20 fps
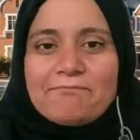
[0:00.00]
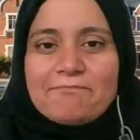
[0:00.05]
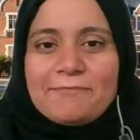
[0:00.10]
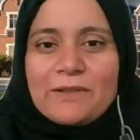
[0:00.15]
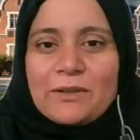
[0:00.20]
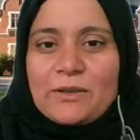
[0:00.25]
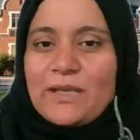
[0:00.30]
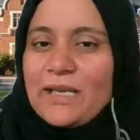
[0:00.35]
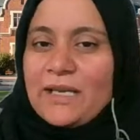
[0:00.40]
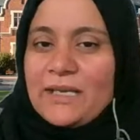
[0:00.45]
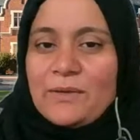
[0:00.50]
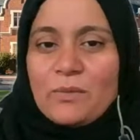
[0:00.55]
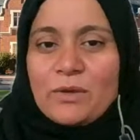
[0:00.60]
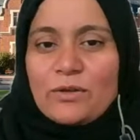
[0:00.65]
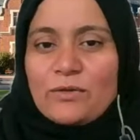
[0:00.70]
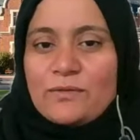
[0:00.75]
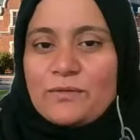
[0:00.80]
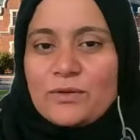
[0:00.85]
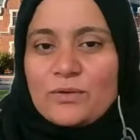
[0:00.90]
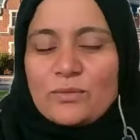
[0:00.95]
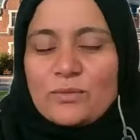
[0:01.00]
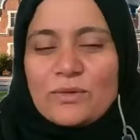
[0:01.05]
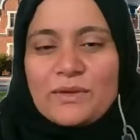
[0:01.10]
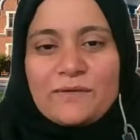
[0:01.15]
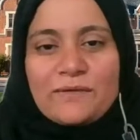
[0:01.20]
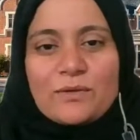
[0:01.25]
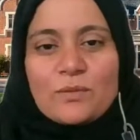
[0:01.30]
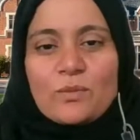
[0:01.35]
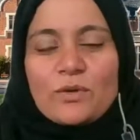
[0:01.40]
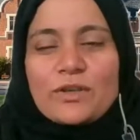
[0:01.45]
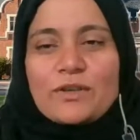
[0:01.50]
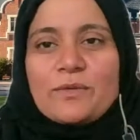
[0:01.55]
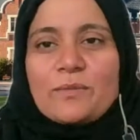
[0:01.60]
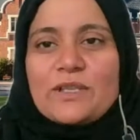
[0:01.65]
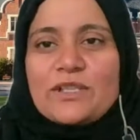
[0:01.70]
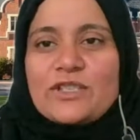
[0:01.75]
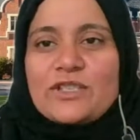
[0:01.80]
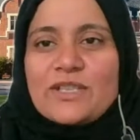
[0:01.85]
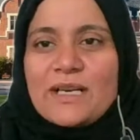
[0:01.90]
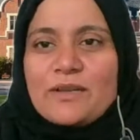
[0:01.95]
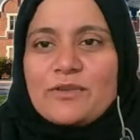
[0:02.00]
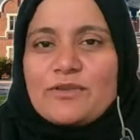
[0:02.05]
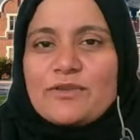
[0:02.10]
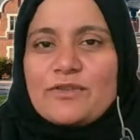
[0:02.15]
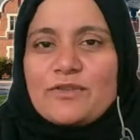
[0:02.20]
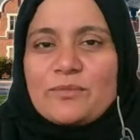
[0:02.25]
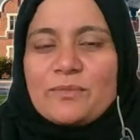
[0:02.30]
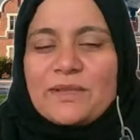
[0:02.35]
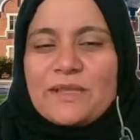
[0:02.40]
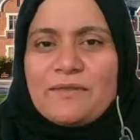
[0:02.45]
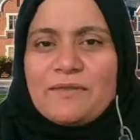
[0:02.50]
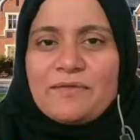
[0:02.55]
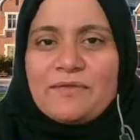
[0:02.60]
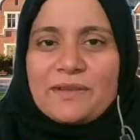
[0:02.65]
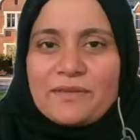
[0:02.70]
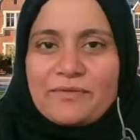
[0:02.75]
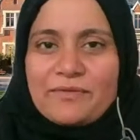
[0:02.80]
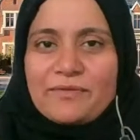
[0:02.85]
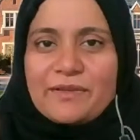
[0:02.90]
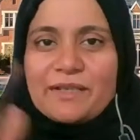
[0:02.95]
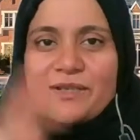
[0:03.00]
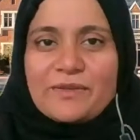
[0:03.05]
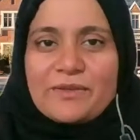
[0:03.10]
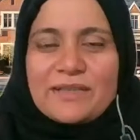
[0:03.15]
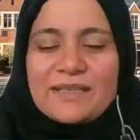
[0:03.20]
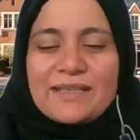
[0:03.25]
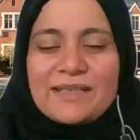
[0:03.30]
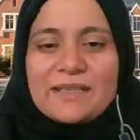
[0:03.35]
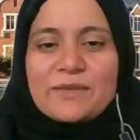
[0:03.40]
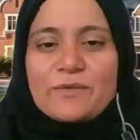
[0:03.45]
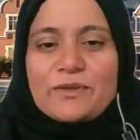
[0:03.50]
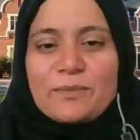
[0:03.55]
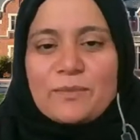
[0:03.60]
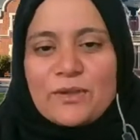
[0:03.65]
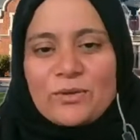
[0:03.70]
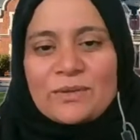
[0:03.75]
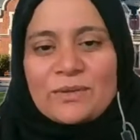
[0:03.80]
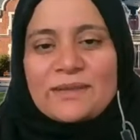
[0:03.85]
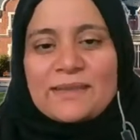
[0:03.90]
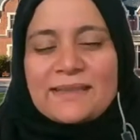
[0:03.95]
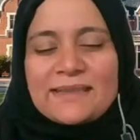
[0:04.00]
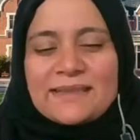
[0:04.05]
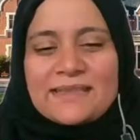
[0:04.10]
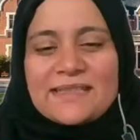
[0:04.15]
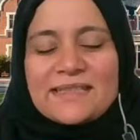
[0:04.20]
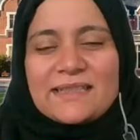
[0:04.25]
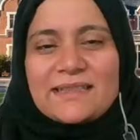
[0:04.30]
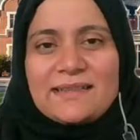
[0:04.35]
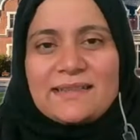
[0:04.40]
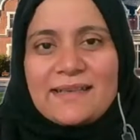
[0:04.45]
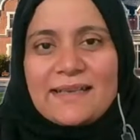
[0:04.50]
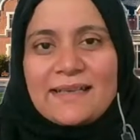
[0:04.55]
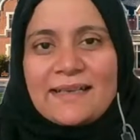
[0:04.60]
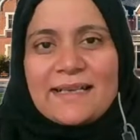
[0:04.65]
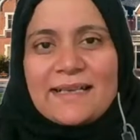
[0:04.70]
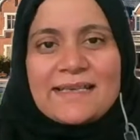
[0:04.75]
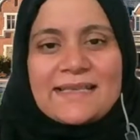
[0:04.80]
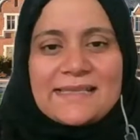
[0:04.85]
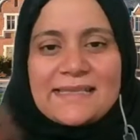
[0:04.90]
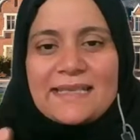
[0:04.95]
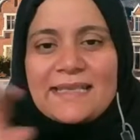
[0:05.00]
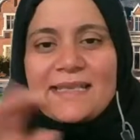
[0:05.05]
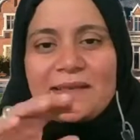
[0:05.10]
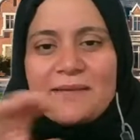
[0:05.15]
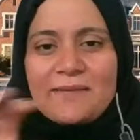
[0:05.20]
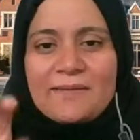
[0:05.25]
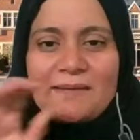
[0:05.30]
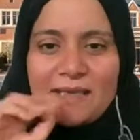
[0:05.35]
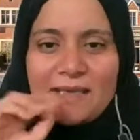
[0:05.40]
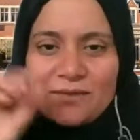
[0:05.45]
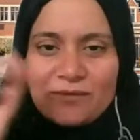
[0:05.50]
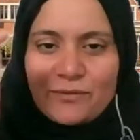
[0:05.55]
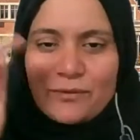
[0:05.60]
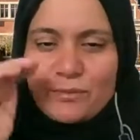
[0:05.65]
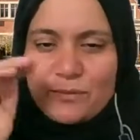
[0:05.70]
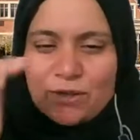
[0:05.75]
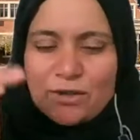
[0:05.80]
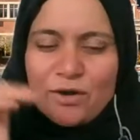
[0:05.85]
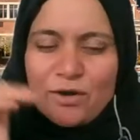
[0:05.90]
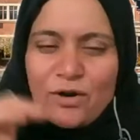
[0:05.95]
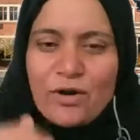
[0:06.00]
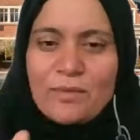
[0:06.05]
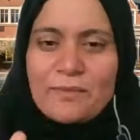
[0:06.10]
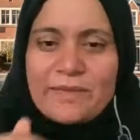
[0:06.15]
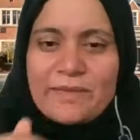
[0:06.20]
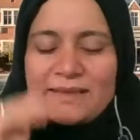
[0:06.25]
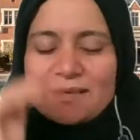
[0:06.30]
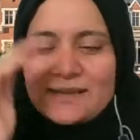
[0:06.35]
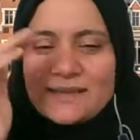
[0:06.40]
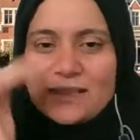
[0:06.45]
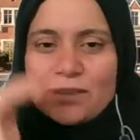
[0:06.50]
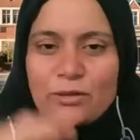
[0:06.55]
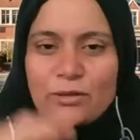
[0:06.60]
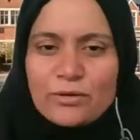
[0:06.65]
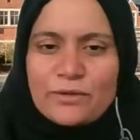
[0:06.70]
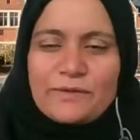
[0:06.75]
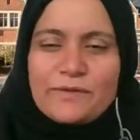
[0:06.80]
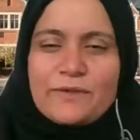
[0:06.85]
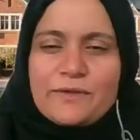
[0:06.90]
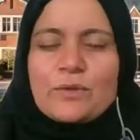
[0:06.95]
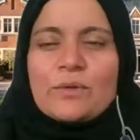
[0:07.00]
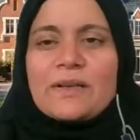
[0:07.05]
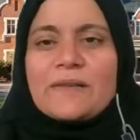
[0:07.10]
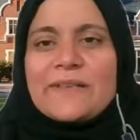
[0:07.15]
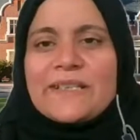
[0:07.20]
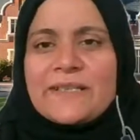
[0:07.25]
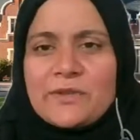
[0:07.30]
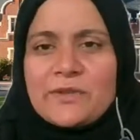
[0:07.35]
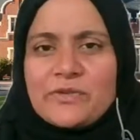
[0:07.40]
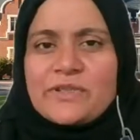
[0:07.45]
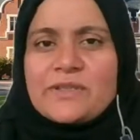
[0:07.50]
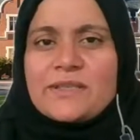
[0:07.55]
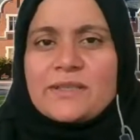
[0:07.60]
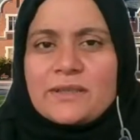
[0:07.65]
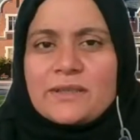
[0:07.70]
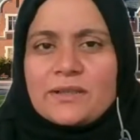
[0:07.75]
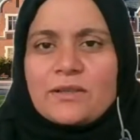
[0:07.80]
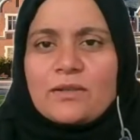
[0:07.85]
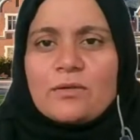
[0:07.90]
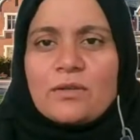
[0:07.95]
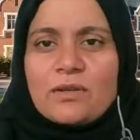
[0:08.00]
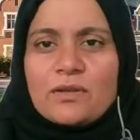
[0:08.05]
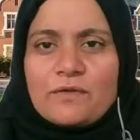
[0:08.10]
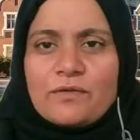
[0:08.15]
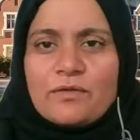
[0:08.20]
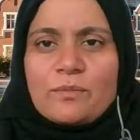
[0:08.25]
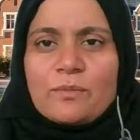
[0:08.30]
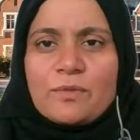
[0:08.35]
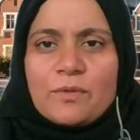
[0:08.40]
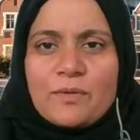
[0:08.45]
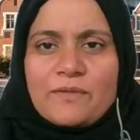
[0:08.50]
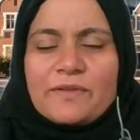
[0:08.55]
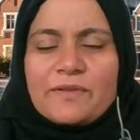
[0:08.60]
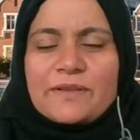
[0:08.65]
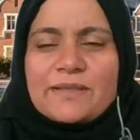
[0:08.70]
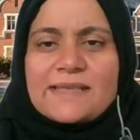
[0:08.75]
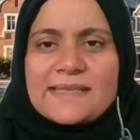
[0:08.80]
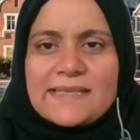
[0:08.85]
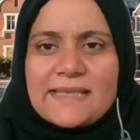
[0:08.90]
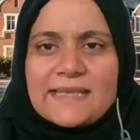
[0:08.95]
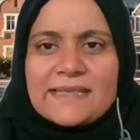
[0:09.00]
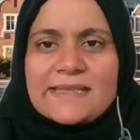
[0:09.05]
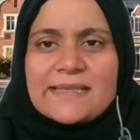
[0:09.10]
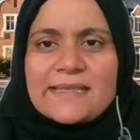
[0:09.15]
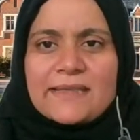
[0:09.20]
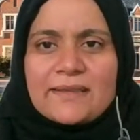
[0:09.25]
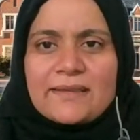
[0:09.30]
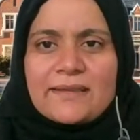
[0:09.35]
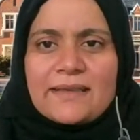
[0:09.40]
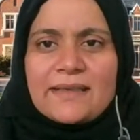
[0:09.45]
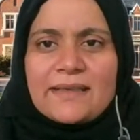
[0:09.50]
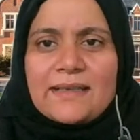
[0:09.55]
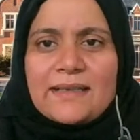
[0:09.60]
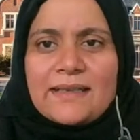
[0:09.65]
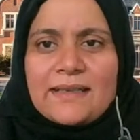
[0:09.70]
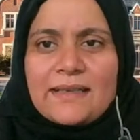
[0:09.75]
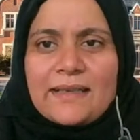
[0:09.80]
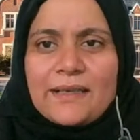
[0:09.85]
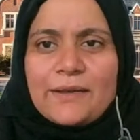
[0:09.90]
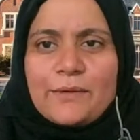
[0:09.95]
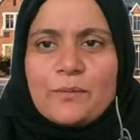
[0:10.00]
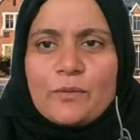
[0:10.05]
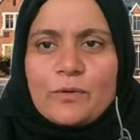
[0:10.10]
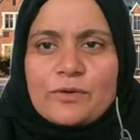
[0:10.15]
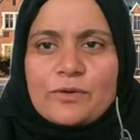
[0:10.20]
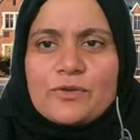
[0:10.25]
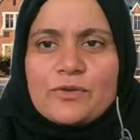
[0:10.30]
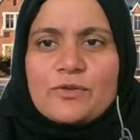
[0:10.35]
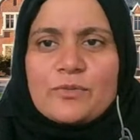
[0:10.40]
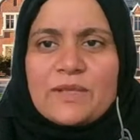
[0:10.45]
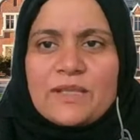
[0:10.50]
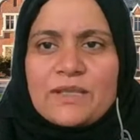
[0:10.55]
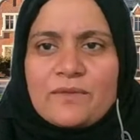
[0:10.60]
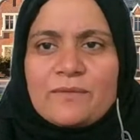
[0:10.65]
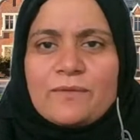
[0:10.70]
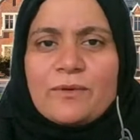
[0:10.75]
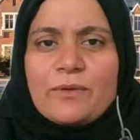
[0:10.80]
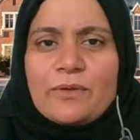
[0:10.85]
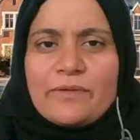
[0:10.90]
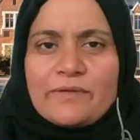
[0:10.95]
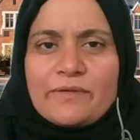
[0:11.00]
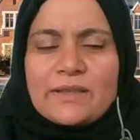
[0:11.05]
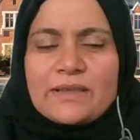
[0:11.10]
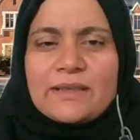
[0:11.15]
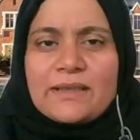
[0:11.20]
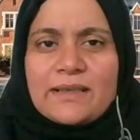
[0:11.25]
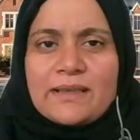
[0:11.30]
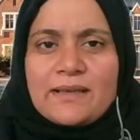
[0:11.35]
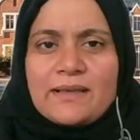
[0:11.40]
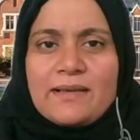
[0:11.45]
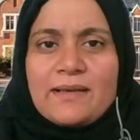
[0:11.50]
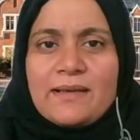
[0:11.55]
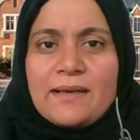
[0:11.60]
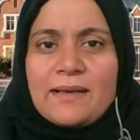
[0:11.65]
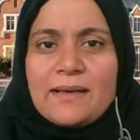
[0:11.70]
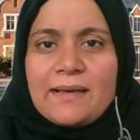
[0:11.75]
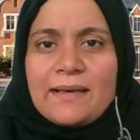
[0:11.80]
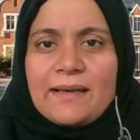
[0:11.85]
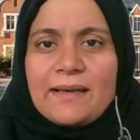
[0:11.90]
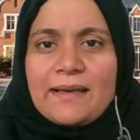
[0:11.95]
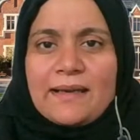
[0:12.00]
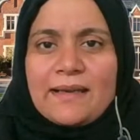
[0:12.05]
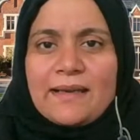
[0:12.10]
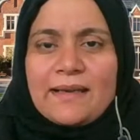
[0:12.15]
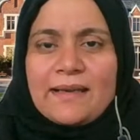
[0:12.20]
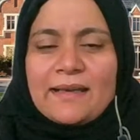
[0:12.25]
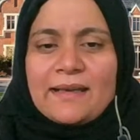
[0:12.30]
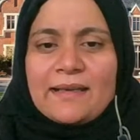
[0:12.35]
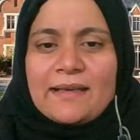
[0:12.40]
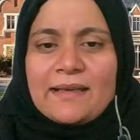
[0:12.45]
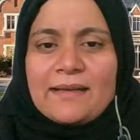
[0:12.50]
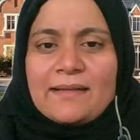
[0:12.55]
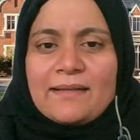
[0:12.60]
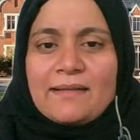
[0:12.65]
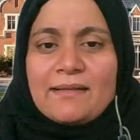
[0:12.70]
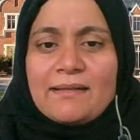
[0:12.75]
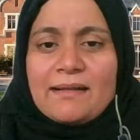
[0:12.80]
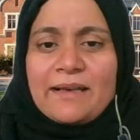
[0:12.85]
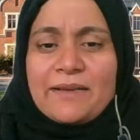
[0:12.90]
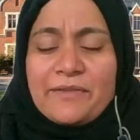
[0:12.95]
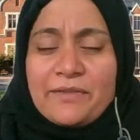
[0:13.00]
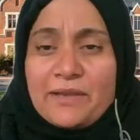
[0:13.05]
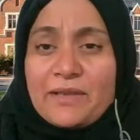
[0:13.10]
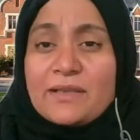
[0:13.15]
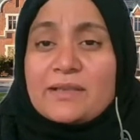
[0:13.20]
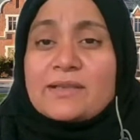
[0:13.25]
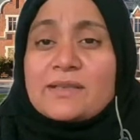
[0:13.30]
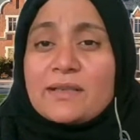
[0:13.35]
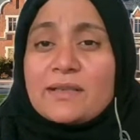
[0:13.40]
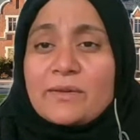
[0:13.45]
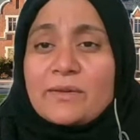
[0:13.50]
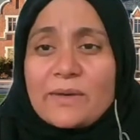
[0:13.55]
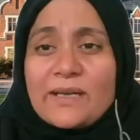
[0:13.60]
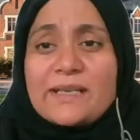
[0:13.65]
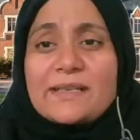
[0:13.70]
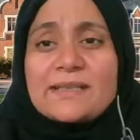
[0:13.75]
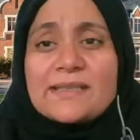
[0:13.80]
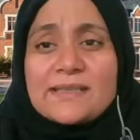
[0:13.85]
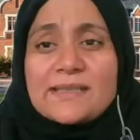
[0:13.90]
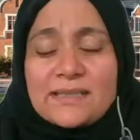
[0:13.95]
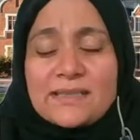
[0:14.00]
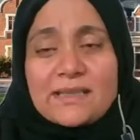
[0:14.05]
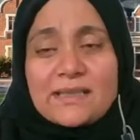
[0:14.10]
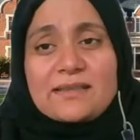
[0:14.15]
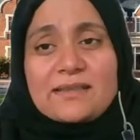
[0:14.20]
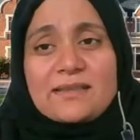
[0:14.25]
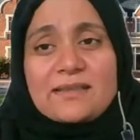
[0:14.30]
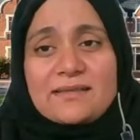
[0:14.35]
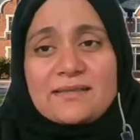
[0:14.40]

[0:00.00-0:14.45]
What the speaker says: look, any one of you, if you want to reach out to me, feel free to connect with me on LinkedIn. And I see that from the comments, a lot of you are interested in the not-for-profit sector and want to be involved in there. And I think it's a great start.